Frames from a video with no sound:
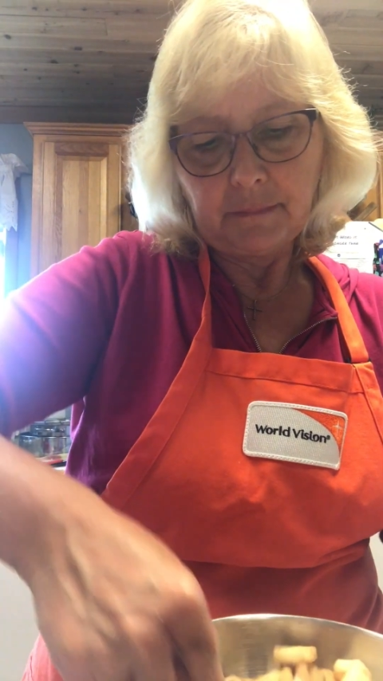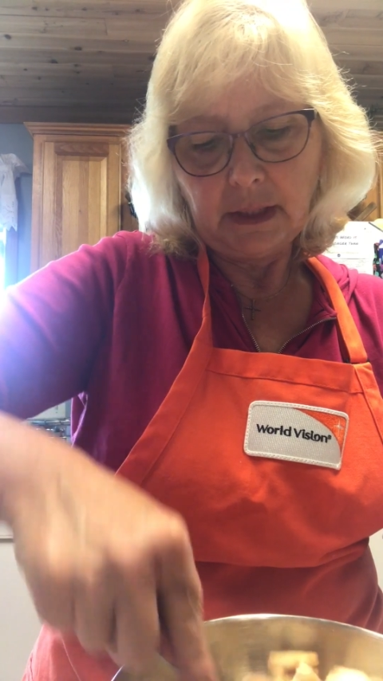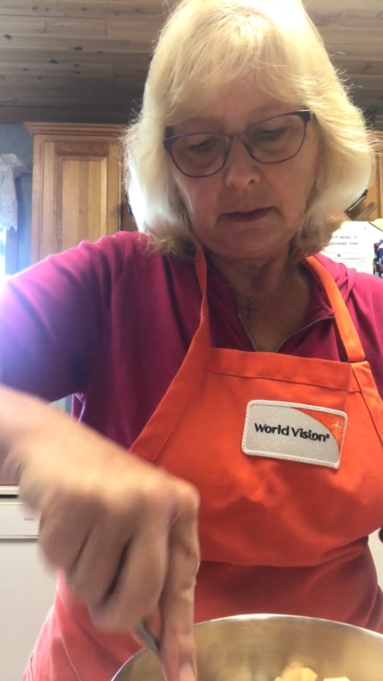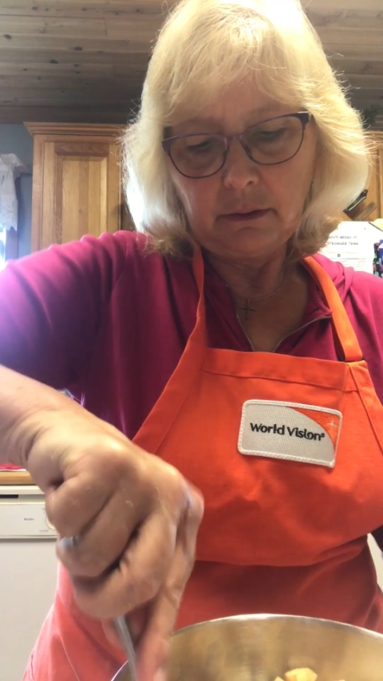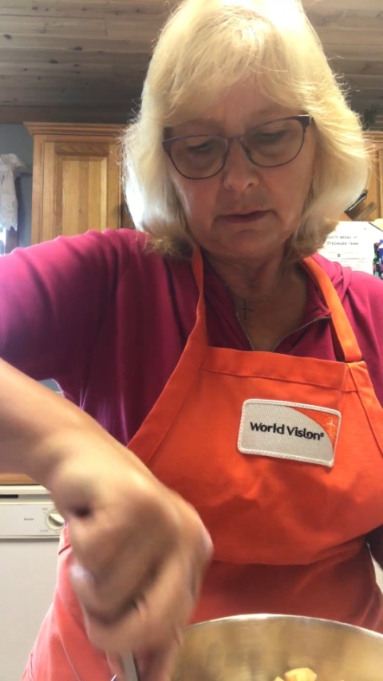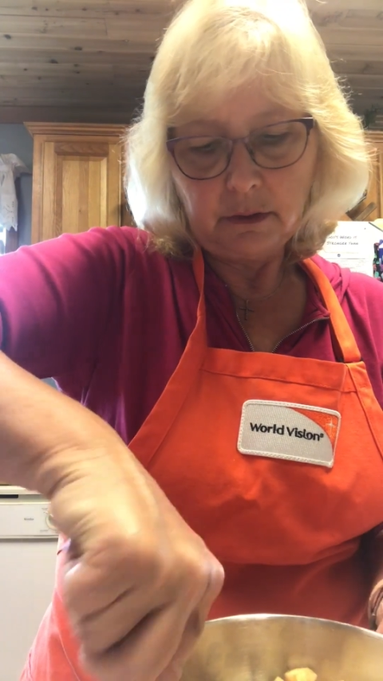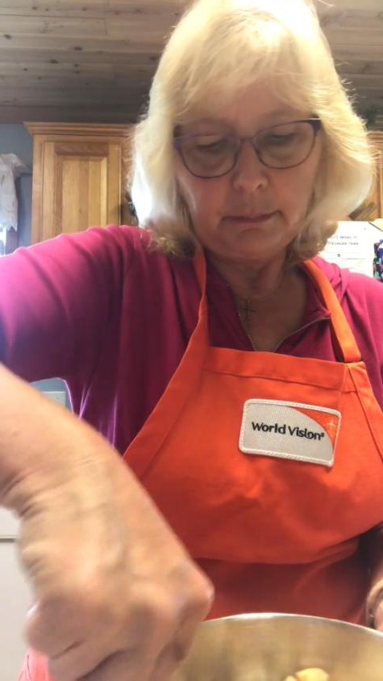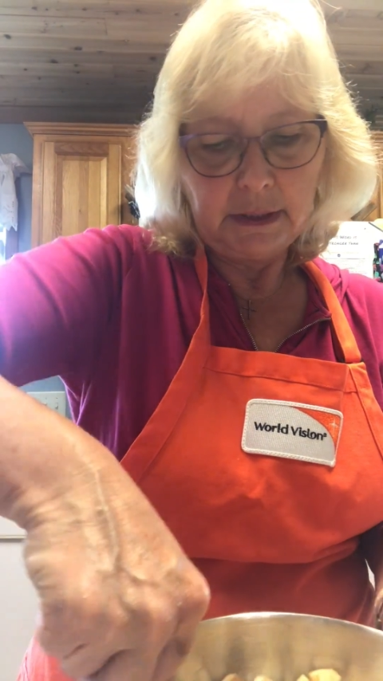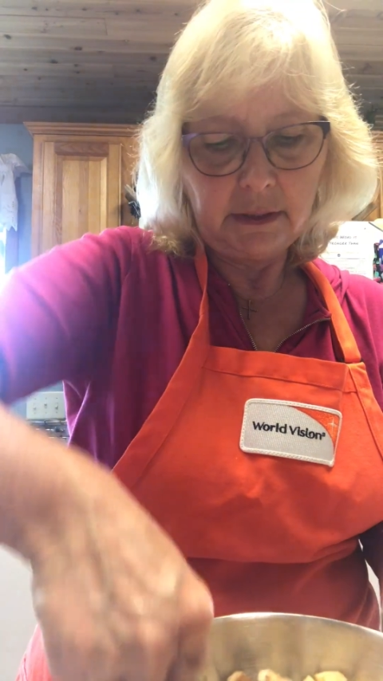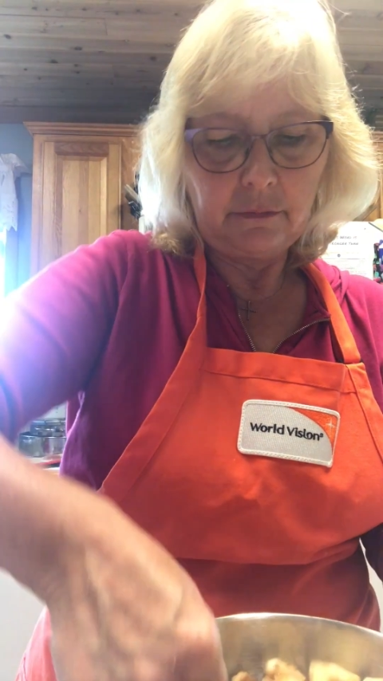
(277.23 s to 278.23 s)
don't know, it's a little
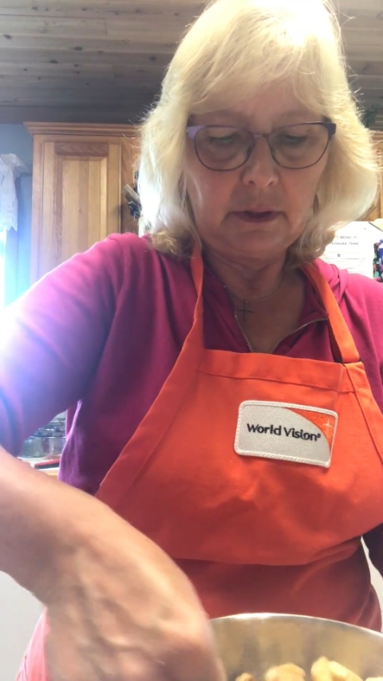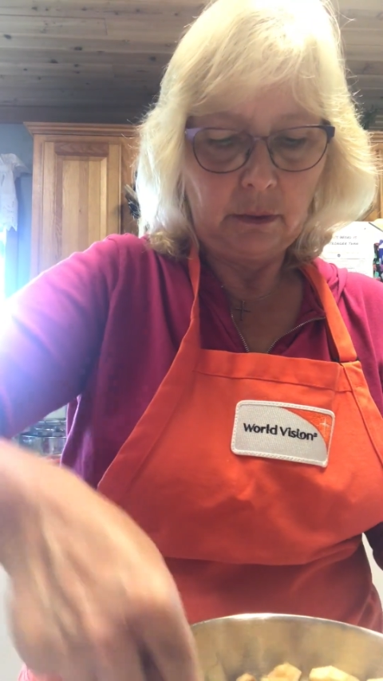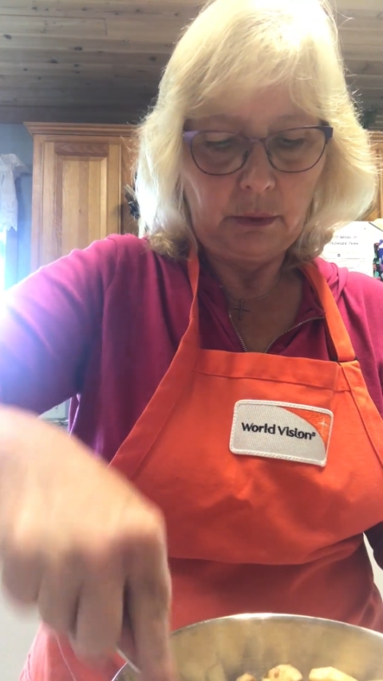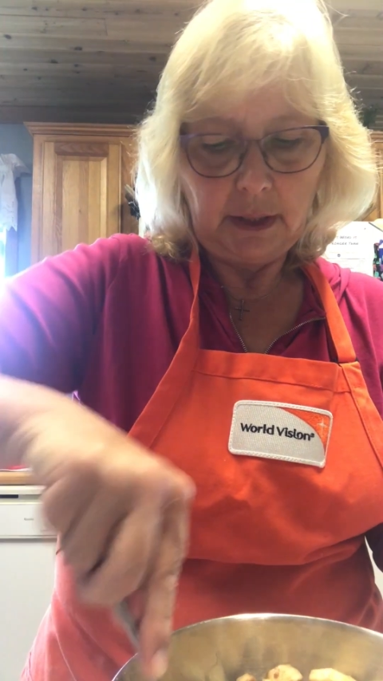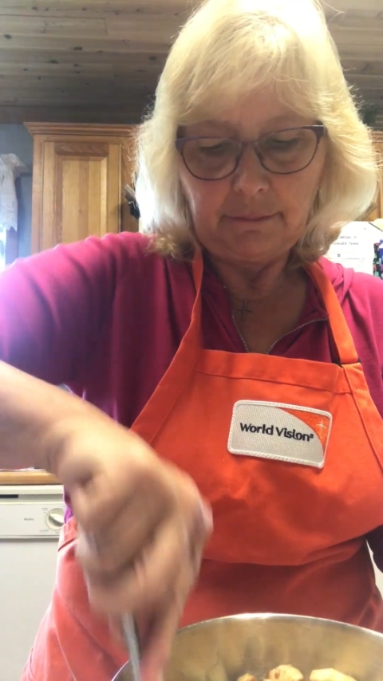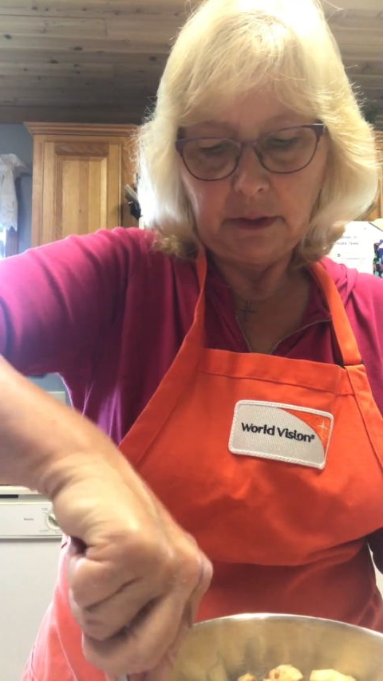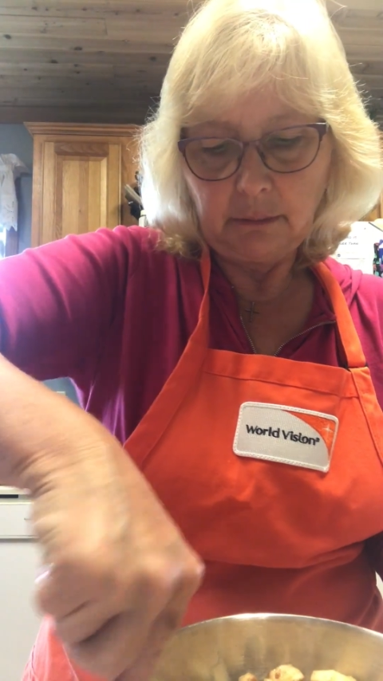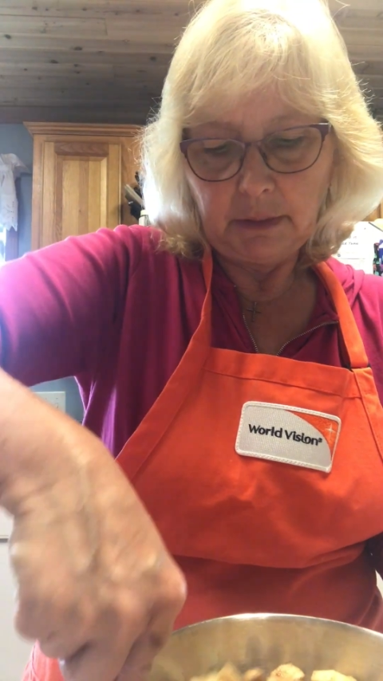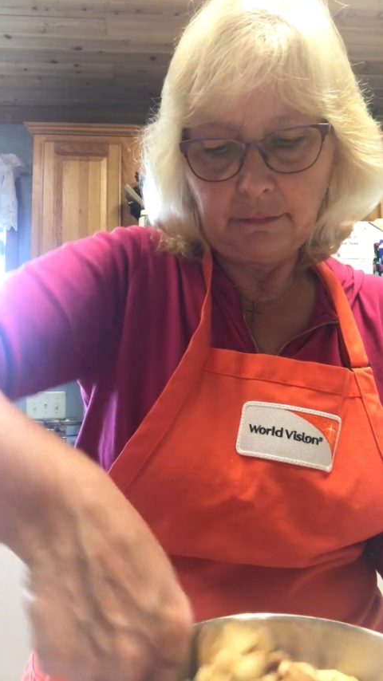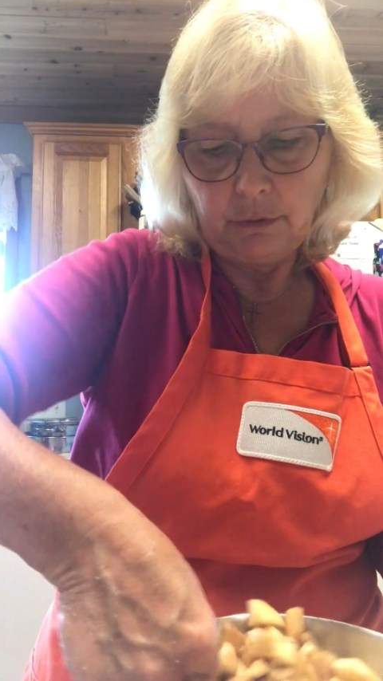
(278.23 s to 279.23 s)
bit different than what I've done
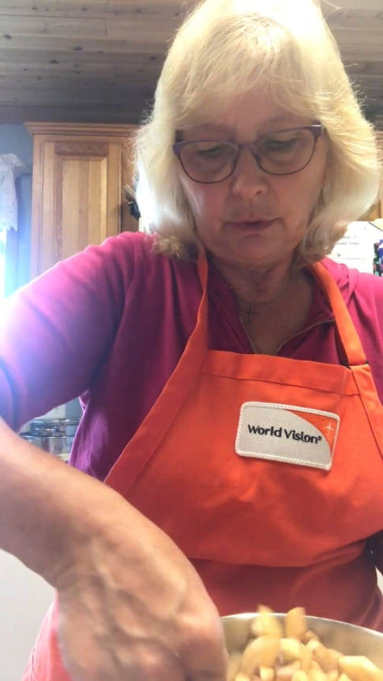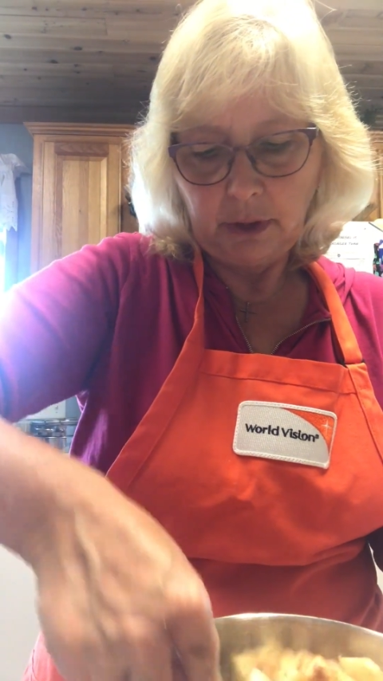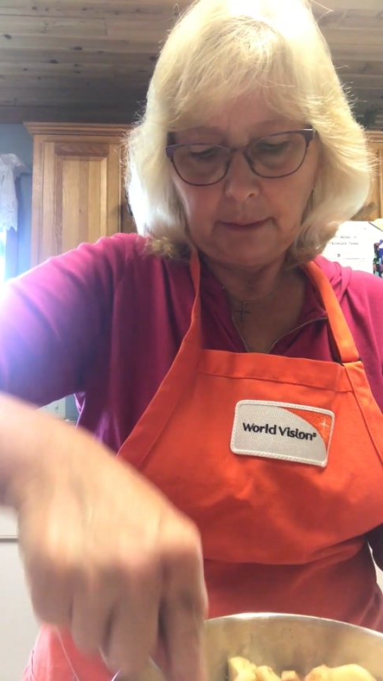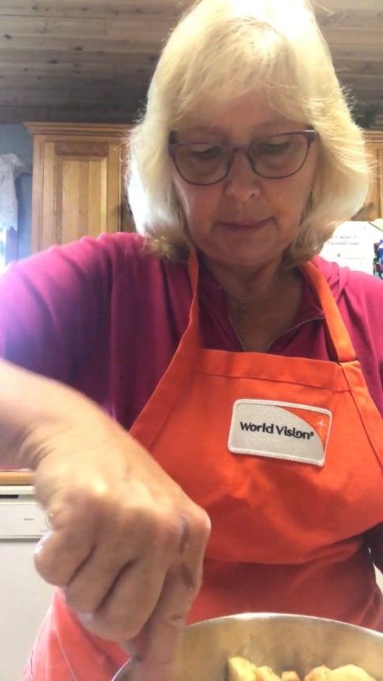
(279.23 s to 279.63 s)
before.